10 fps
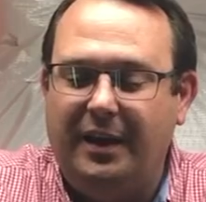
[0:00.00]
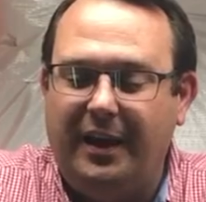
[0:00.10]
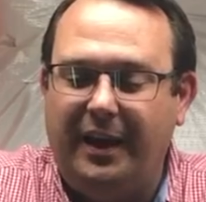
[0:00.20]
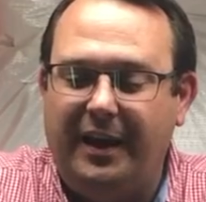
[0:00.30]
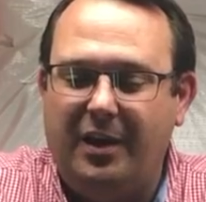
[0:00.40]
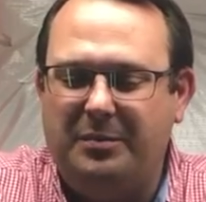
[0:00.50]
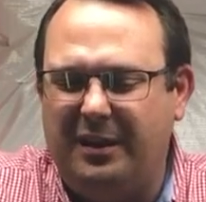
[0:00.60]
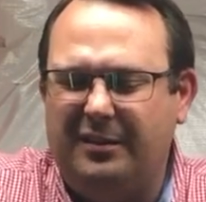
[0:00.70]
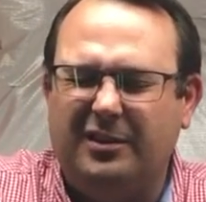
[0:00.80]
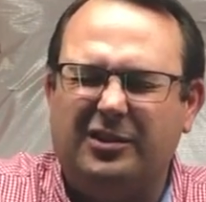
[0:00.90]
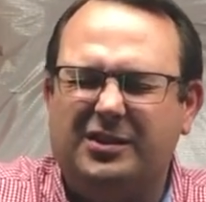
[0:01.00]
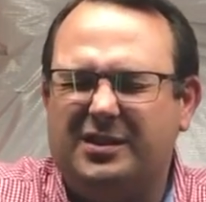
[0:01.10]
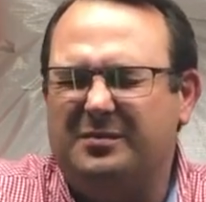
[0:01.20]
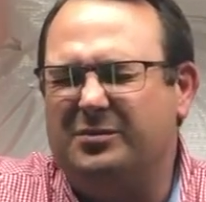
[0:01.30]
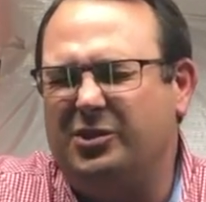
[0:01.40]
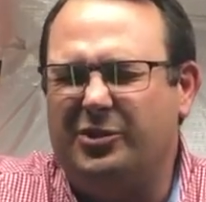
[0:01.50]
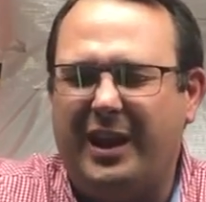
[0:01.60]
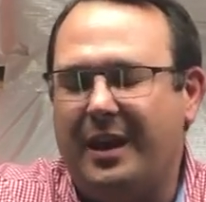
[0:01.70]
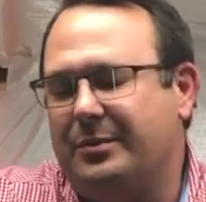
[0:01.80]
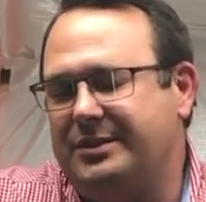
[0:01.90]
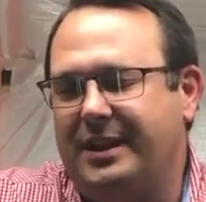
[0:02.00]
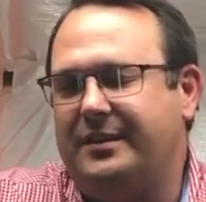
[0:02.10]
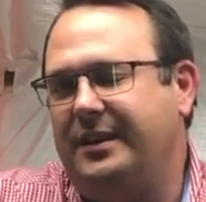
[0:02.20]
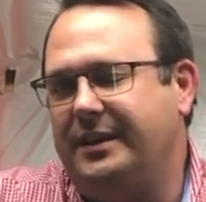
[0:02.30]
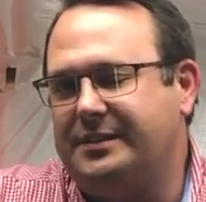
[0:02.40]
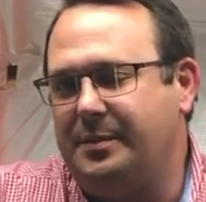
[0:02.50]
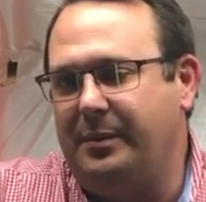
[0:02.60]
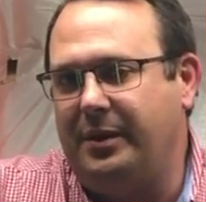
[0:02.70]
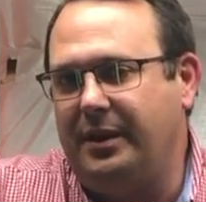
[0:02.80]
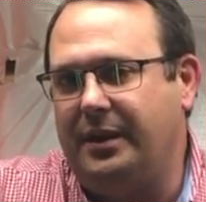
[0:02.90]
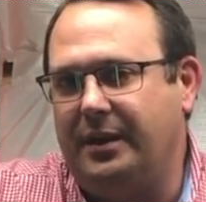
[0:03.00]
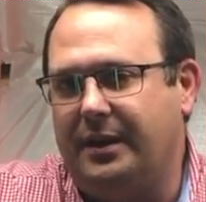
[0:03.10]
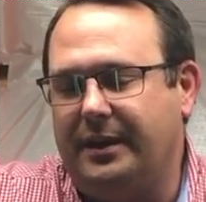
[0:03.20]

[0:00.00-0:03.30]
and help me learn some new camera techniques maybe.